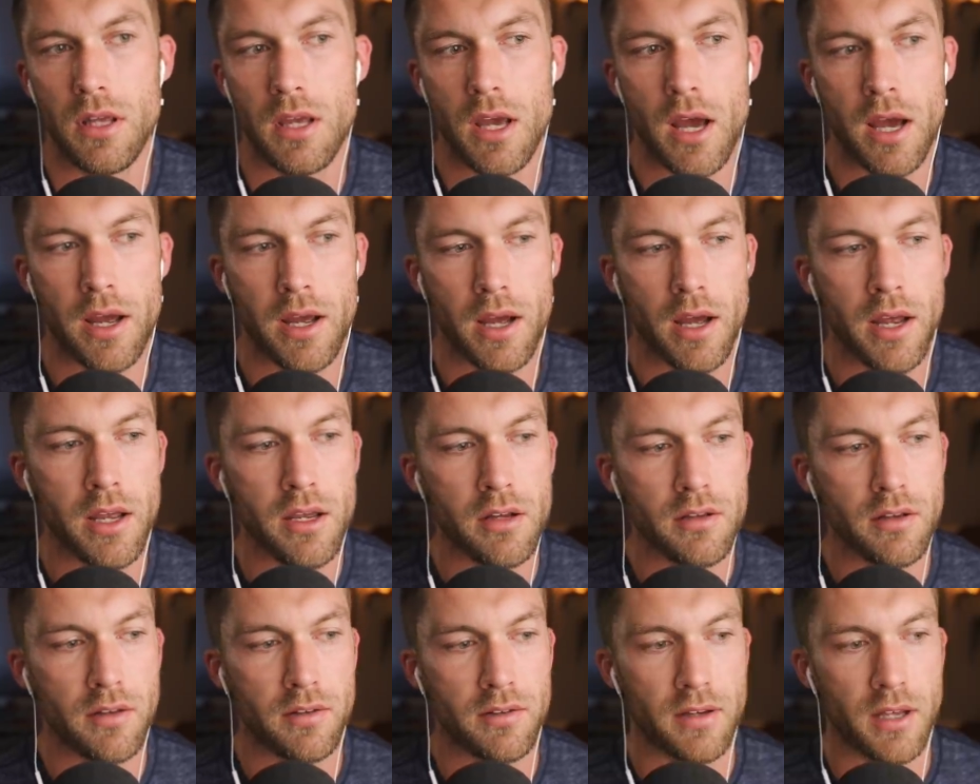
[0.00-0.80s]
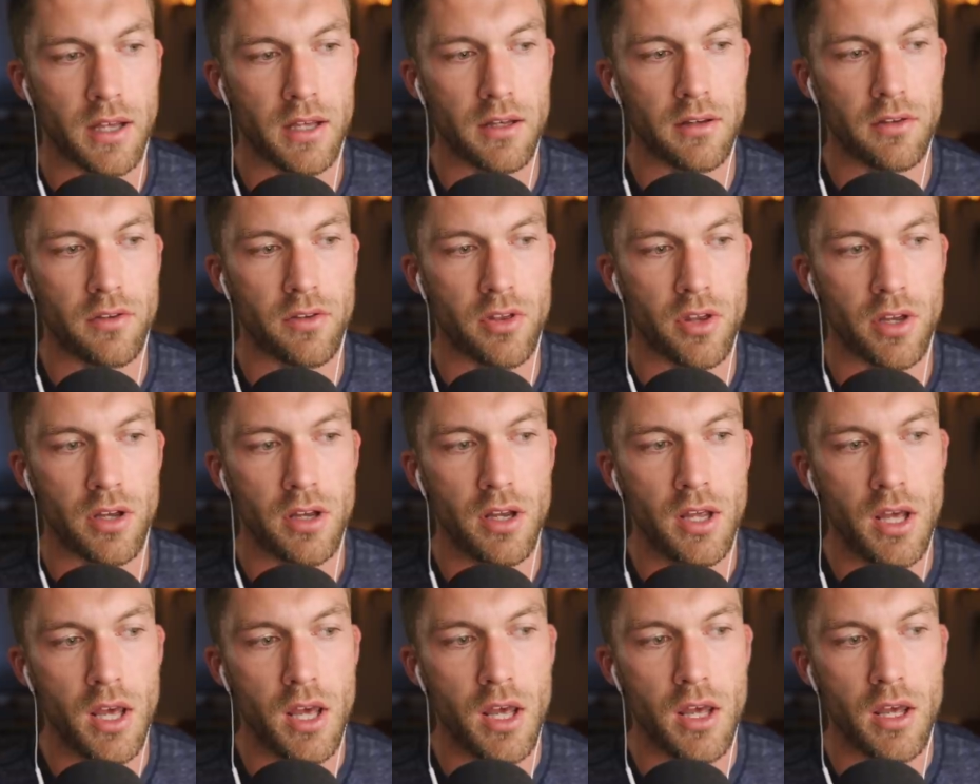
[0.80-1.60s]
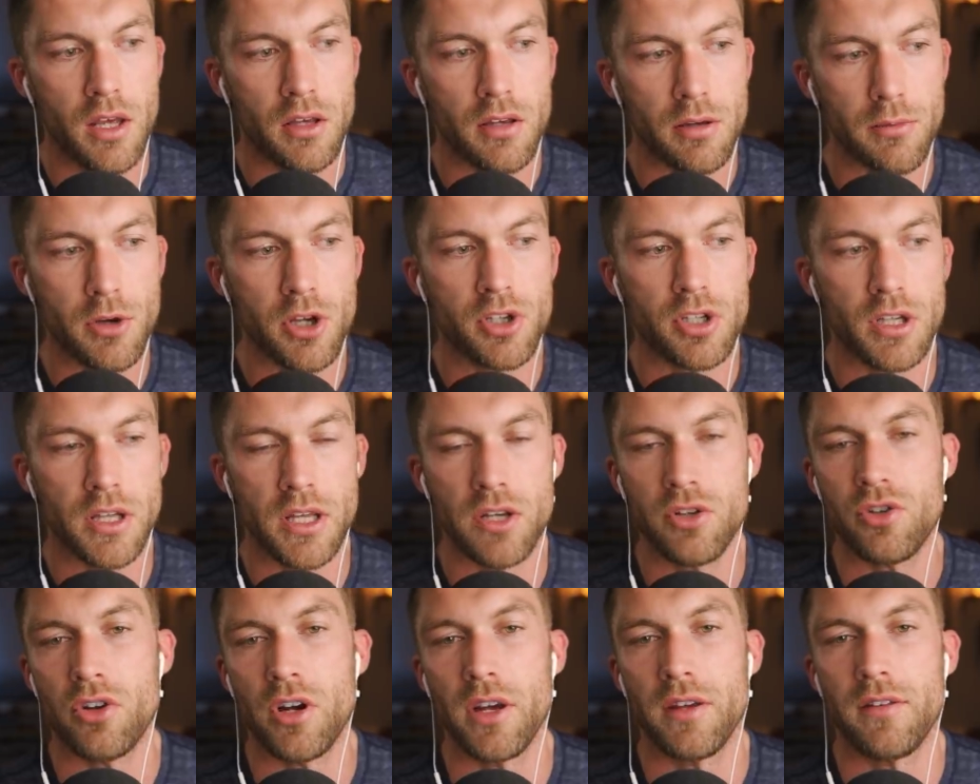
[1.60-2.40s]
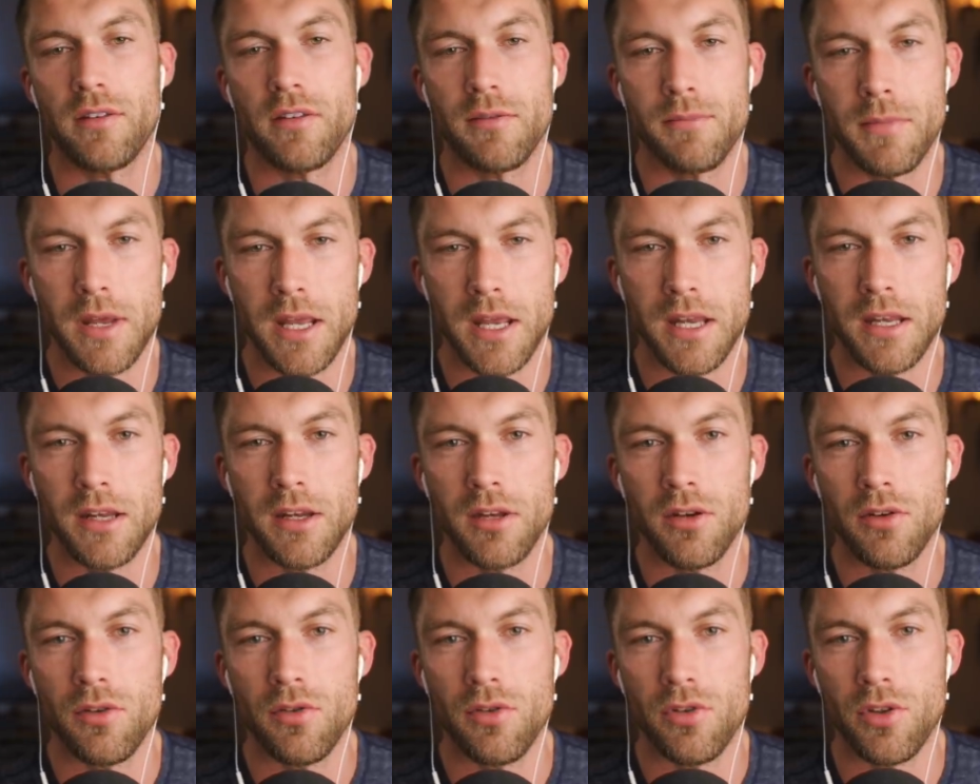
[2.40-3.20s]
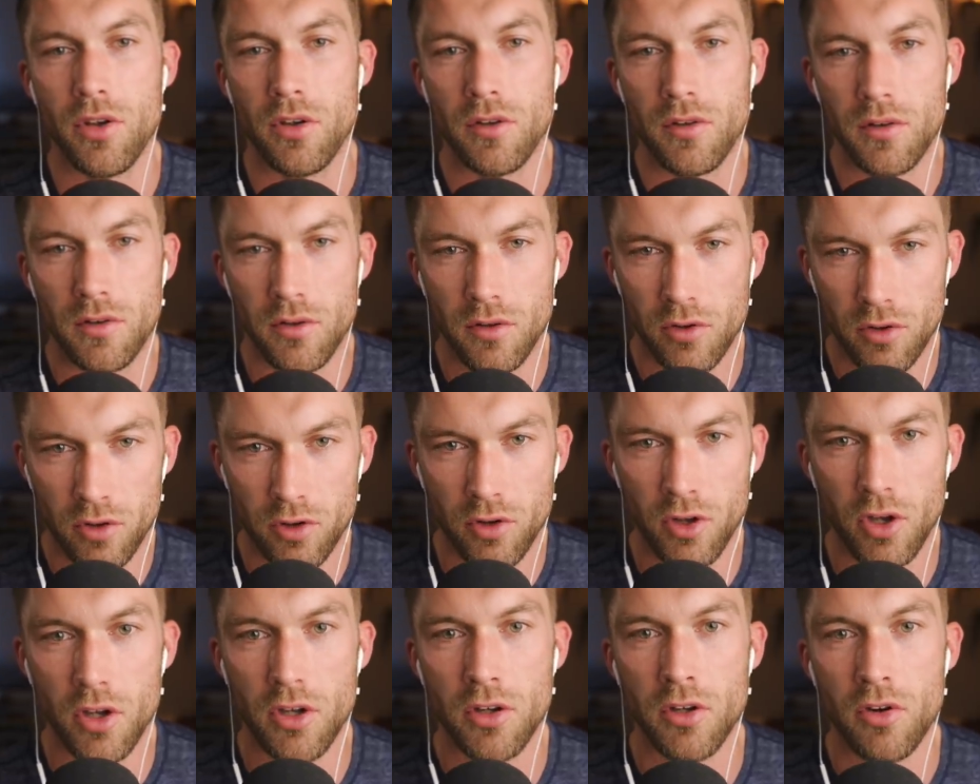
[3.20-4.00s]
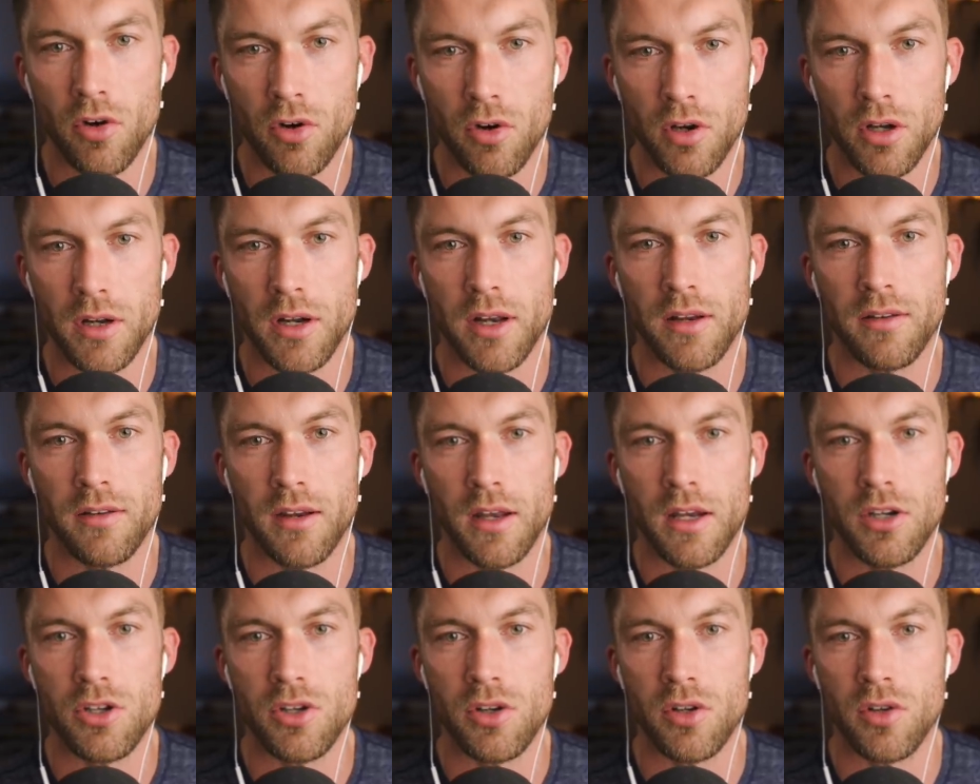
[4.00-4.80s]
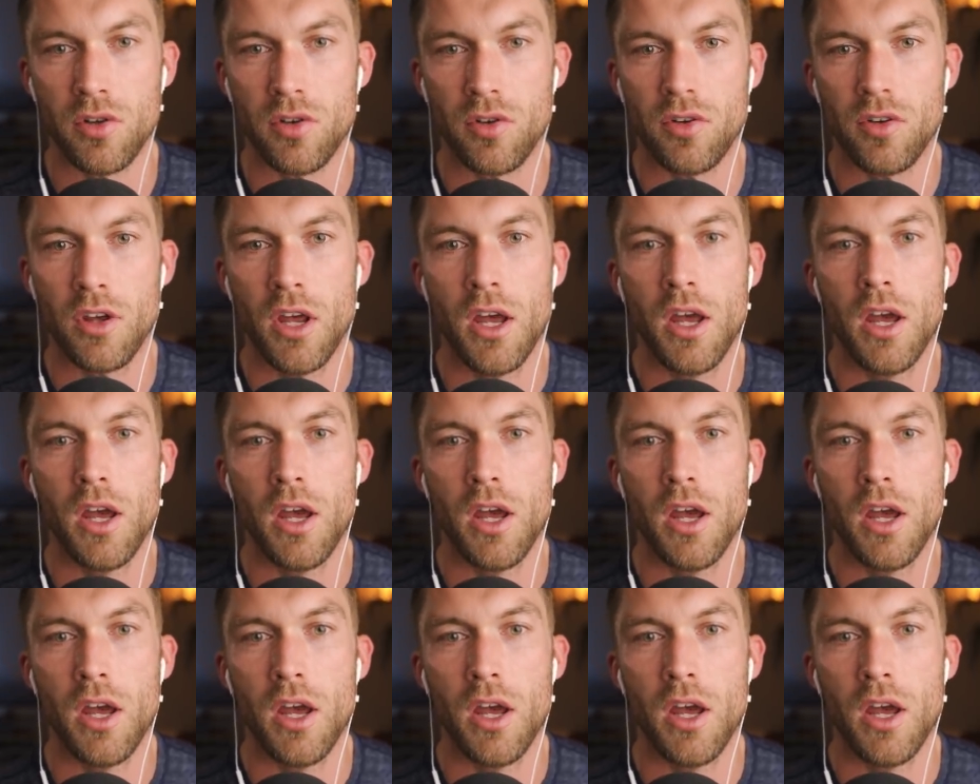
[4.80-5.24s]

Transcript: I, I understand that commercial interests mean that certain organizations